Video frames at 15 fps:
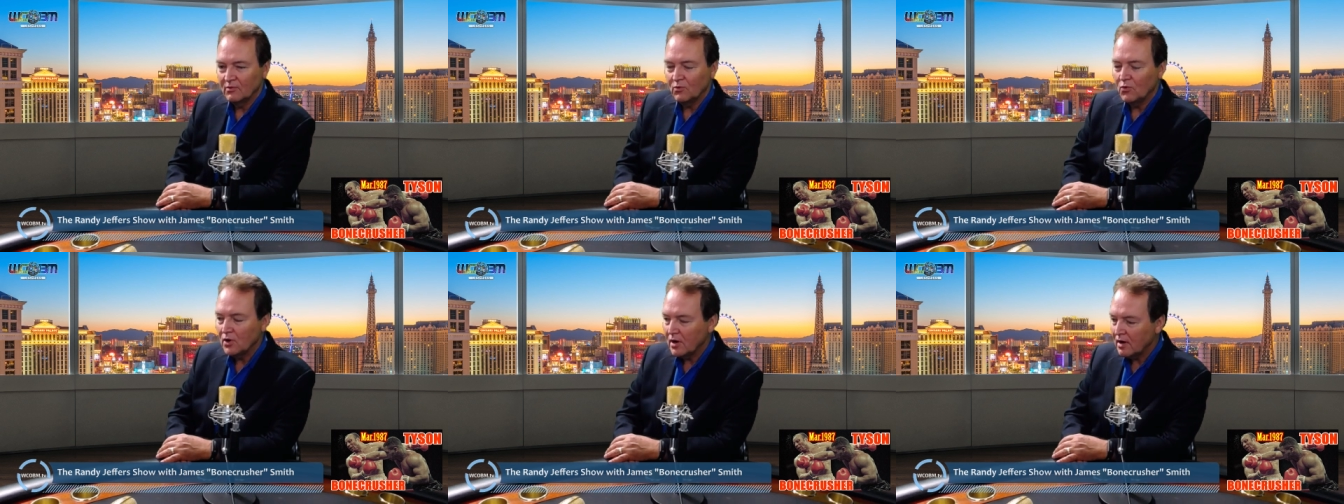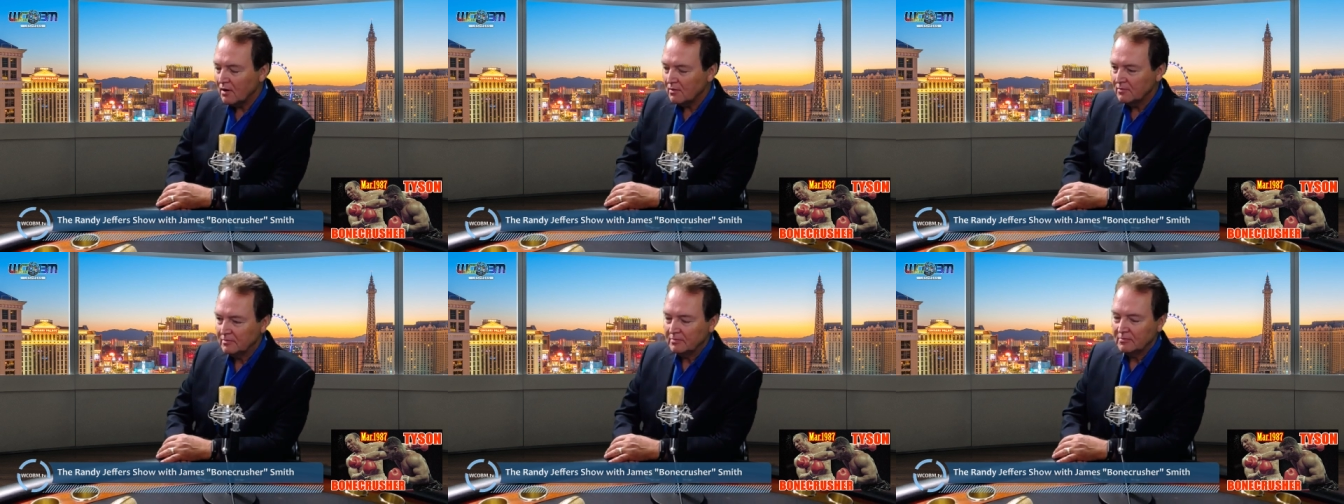
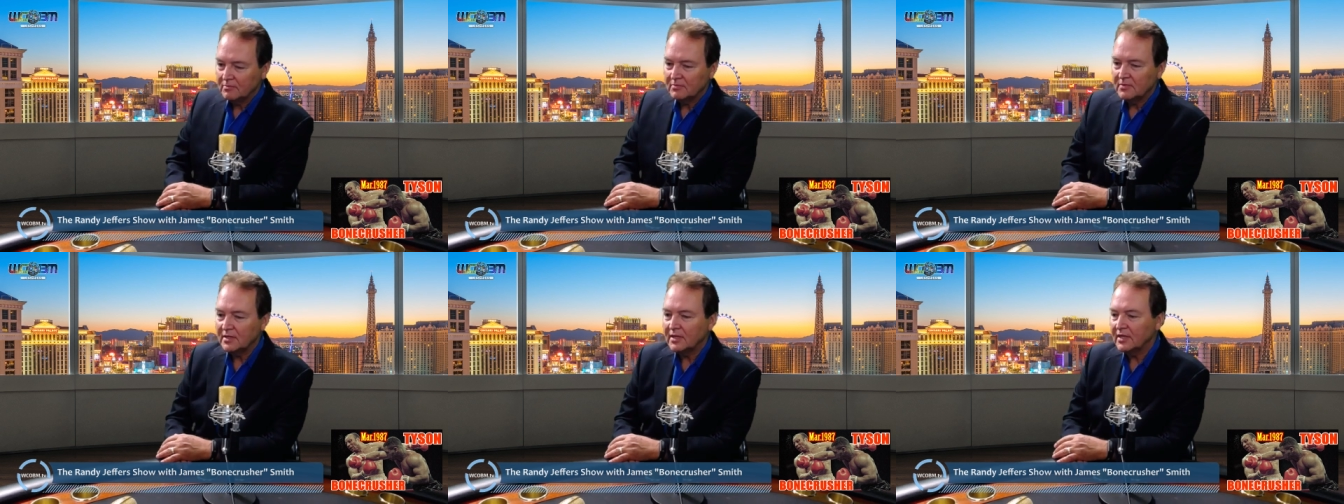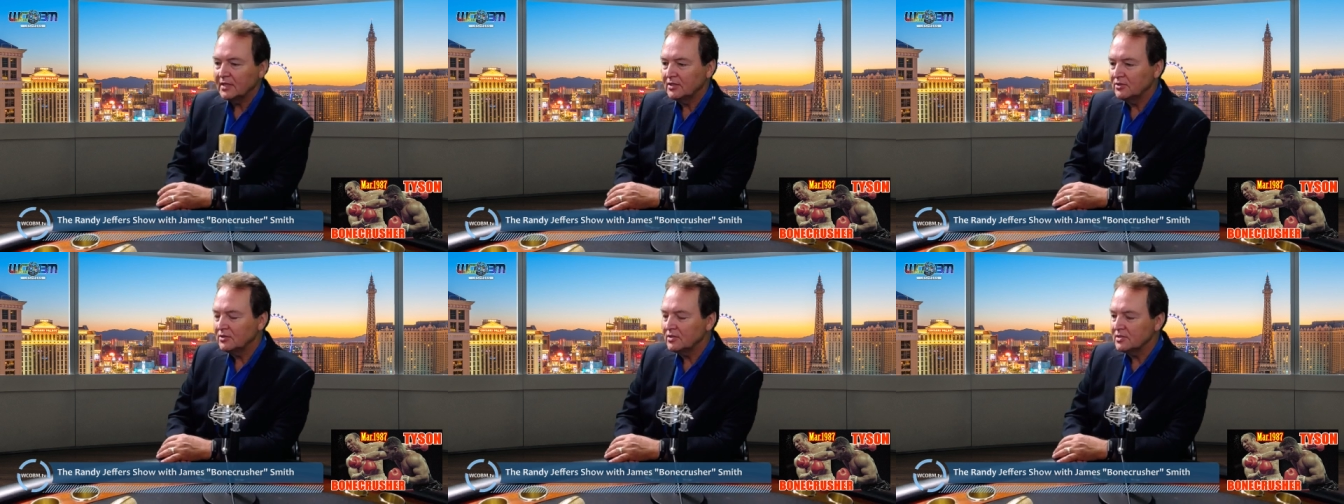Wow, my
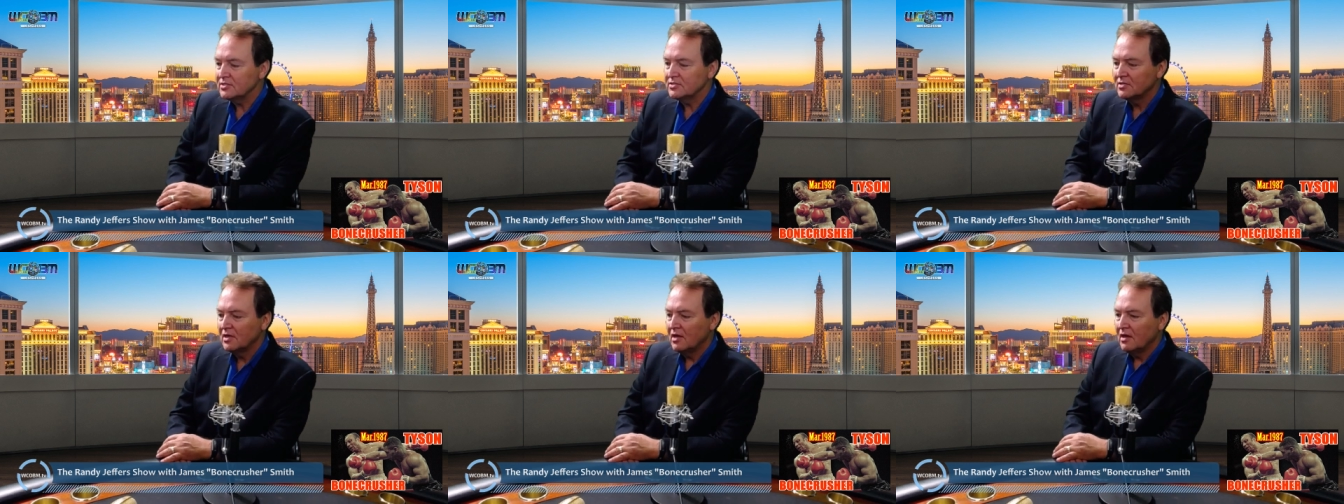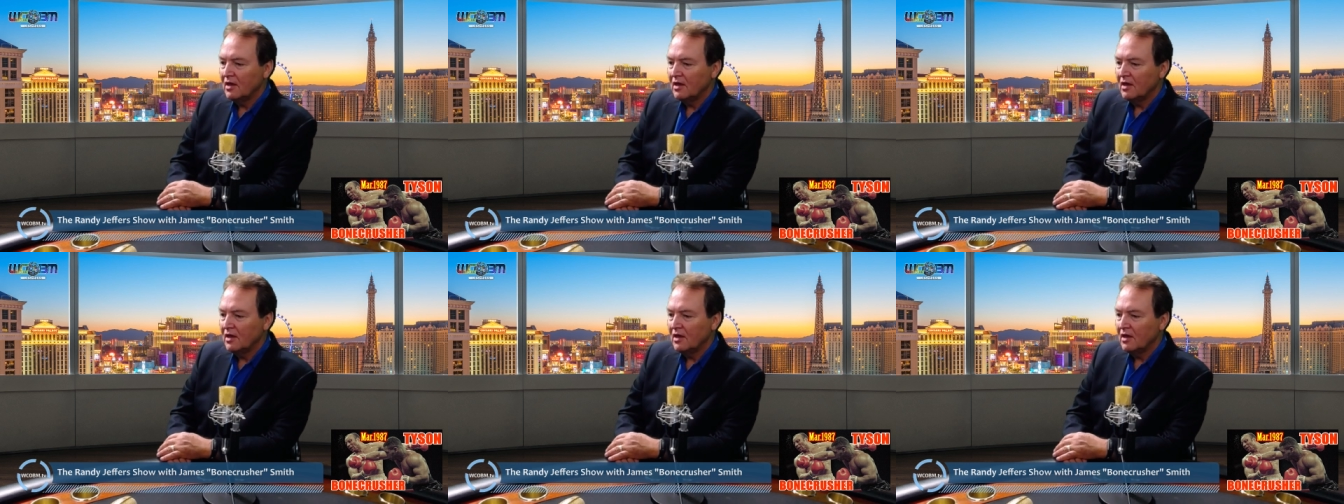goodness.